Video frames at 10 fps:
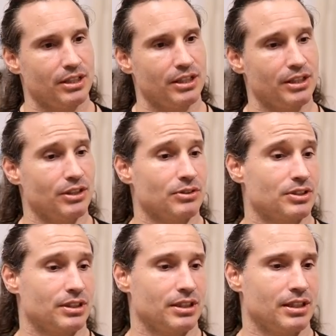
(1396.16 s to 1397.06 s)
You, you know,
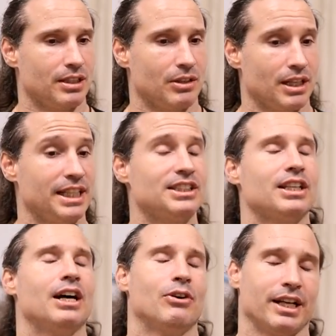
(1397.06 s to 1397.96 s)
at
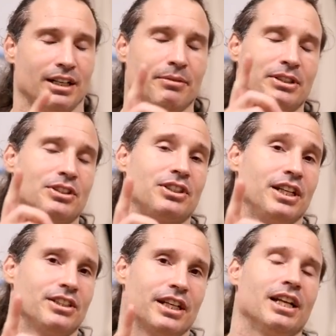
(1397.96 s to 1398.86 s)
least, ah, okay, let me just
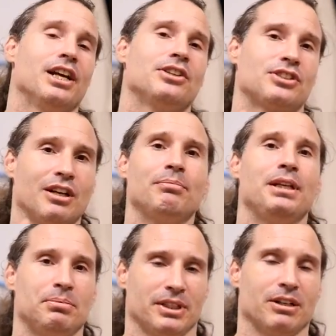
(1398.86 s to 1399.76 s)
change that. Some
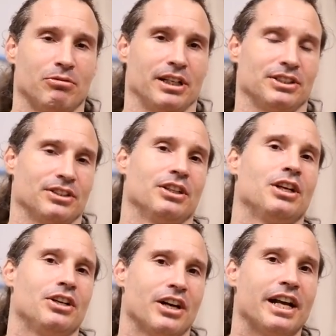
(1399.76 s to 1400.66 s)
people get
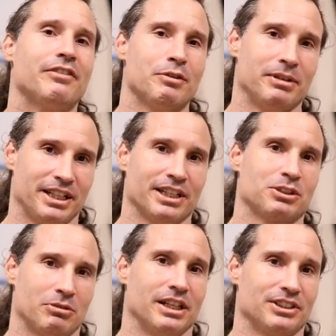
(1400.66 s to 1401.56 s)
wiser. Not everybody
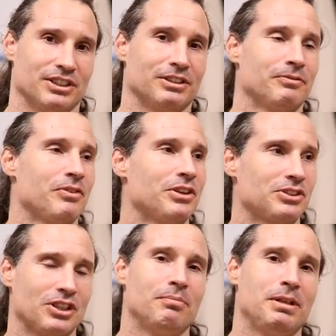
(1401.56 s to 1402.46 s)
gets wiser.
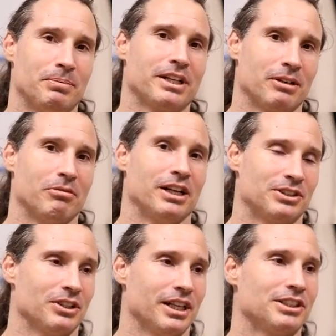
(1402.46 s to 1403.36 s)
Some people get
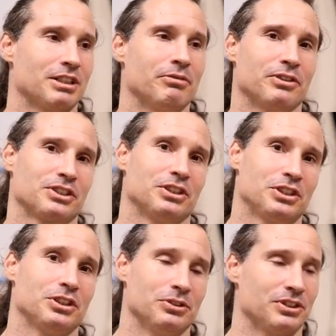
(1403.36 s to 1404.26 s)
wiser, and some of us can
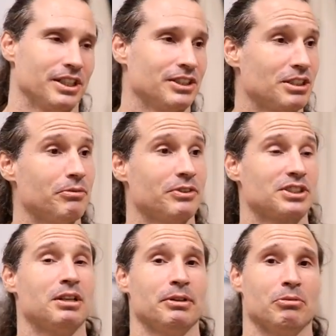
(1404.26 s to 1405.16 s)
choose. And some of
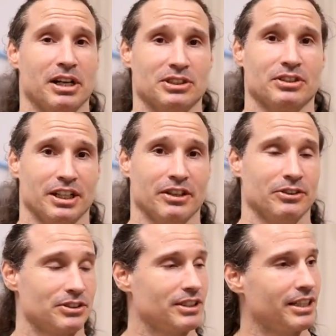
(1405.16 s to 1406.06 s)
us come in wiser than others.